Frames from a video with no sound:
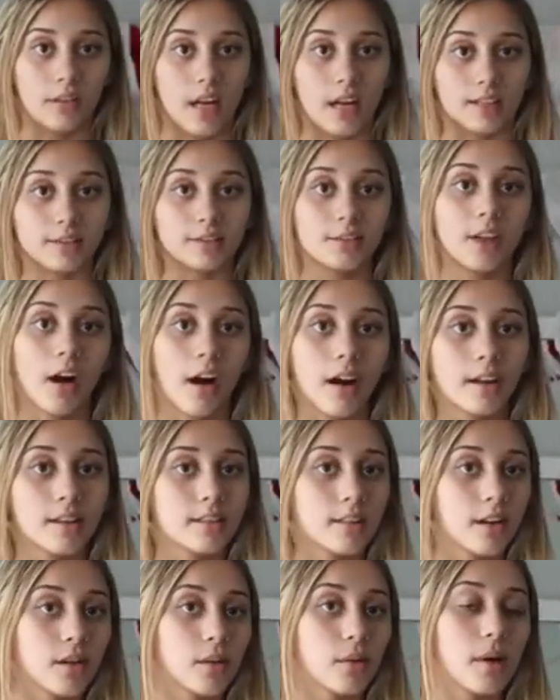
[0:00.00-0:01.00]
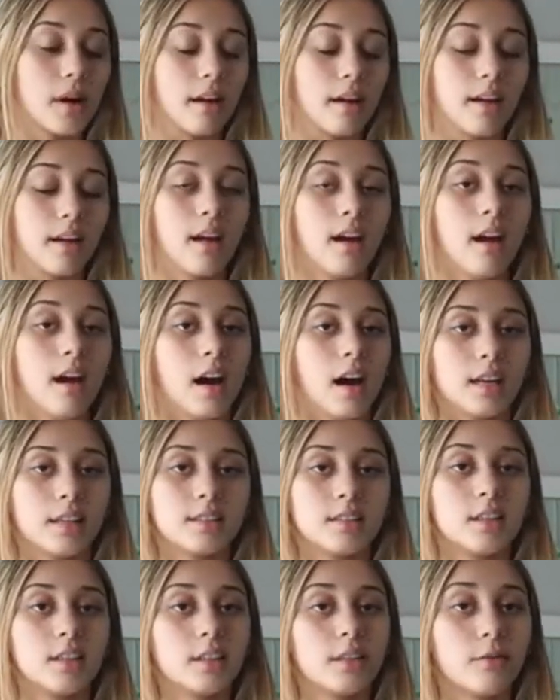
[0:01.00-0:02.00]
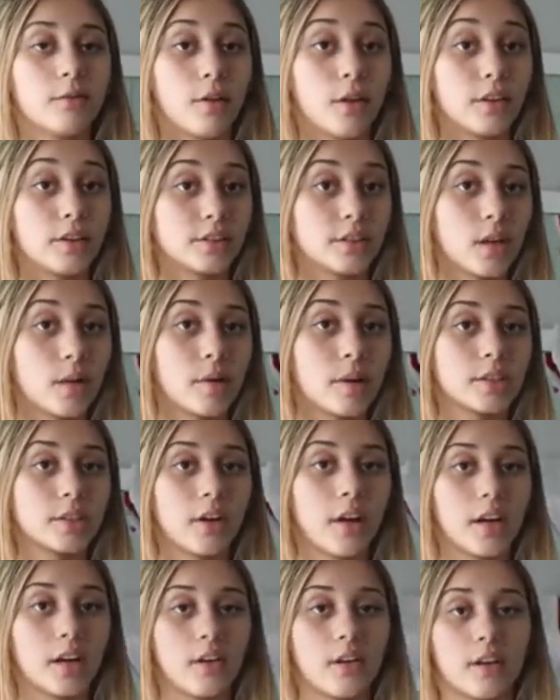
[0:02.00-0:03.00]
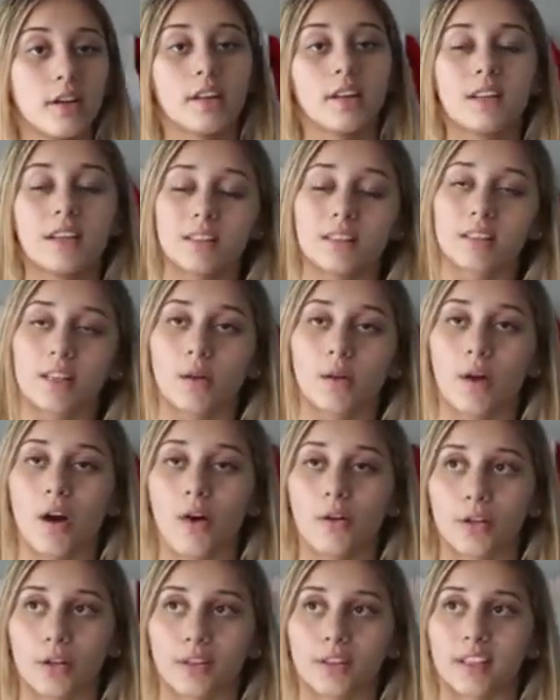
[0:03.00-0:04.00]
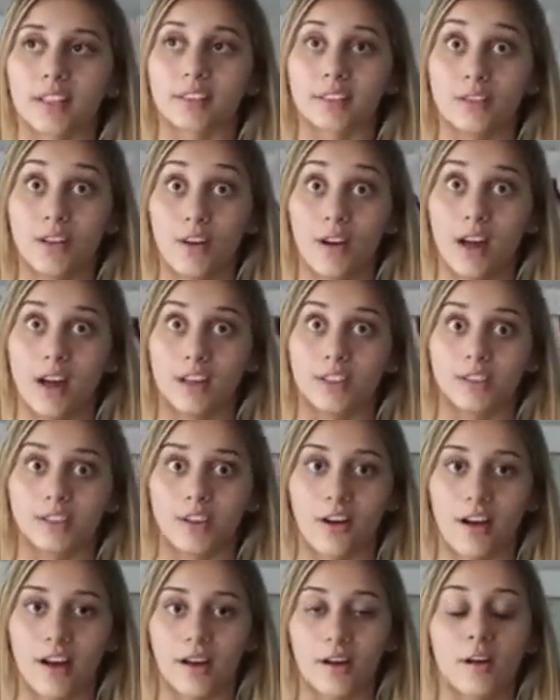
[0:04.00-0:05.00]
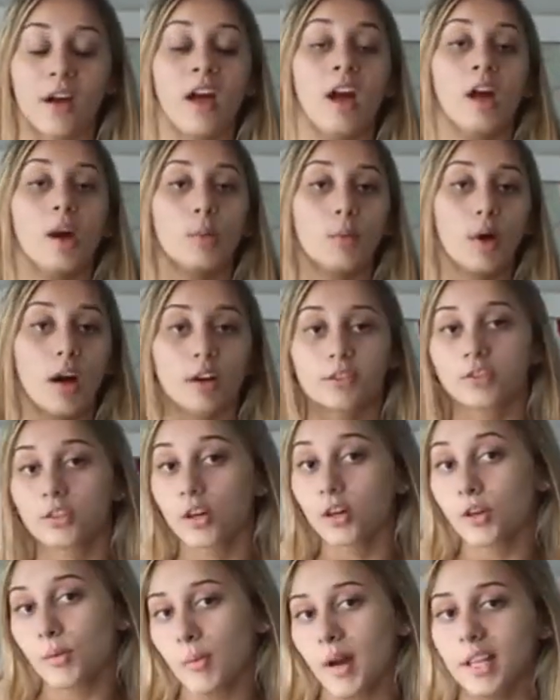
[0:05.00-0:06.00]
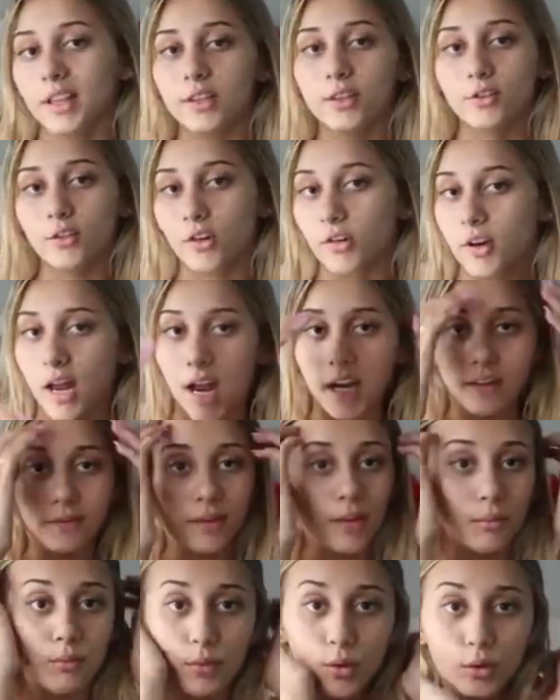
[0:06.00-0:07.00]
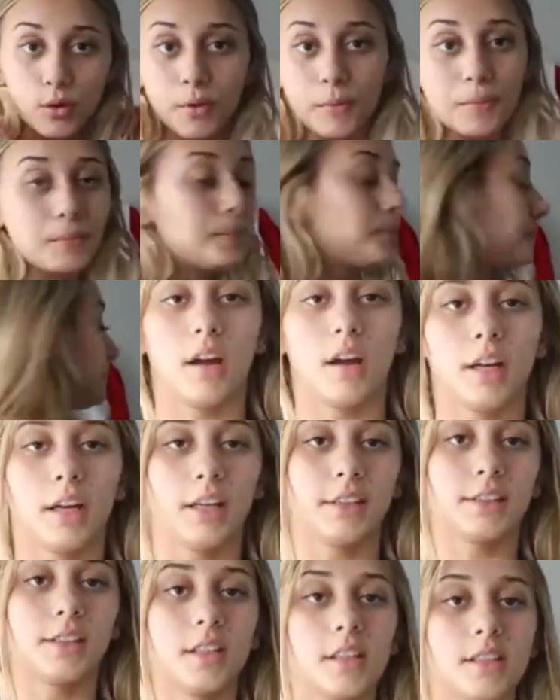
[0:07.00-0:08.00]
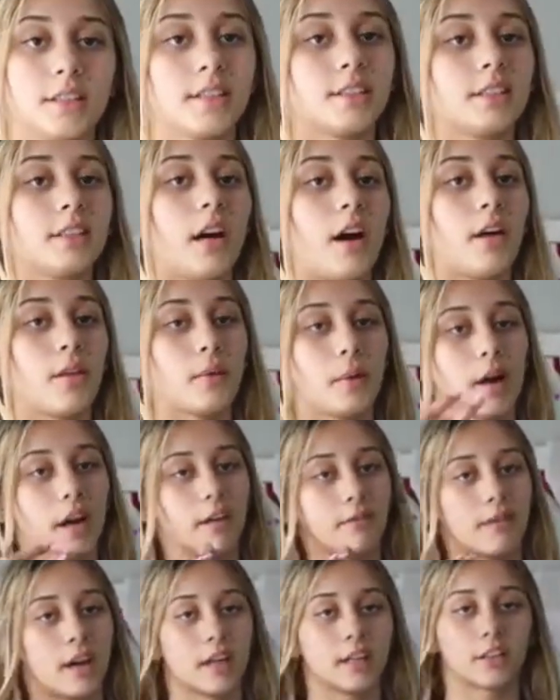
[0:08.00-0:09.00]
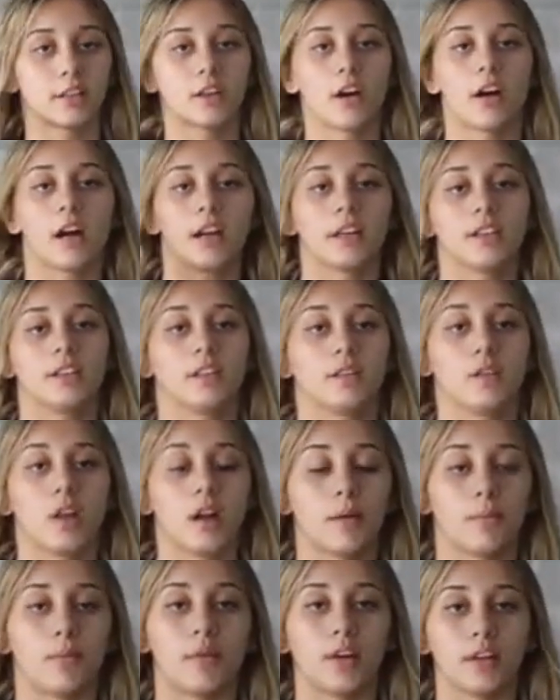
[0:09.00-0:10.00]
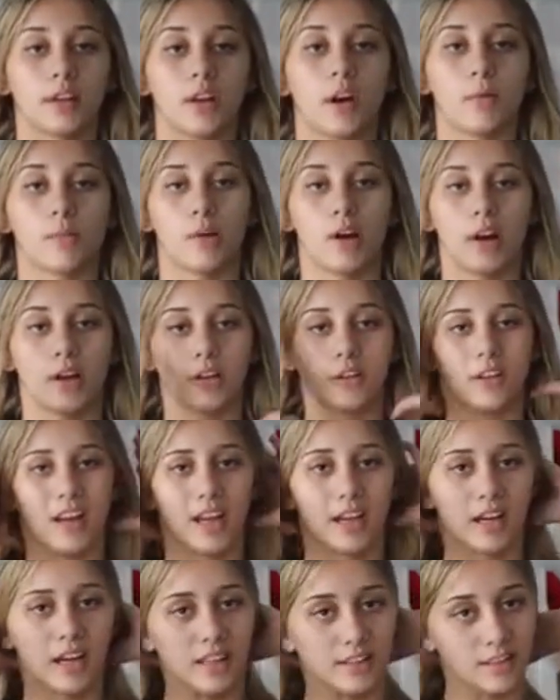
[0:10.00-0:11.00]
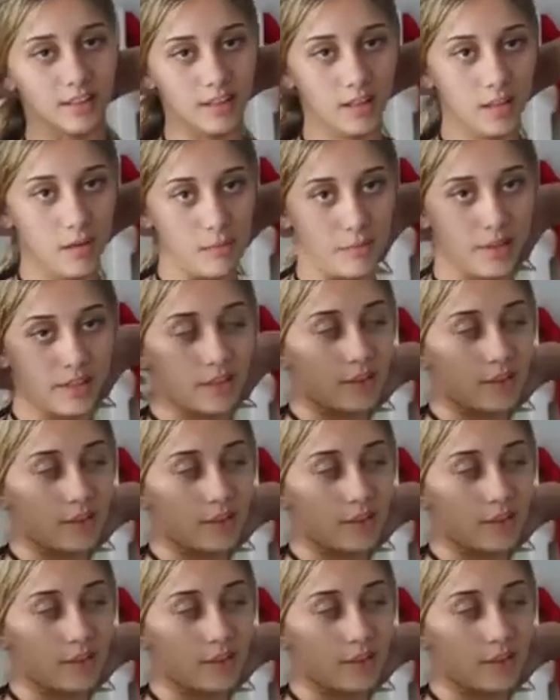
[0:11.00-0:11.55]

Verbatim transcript: you can tie it another way. I did it the first time I tried it on and then I was like, hold on, that's not how you tie it. But I'll show you my little creative input. Okay, so this is the other way I found to tie it. You like bring it up around your neck. I did it a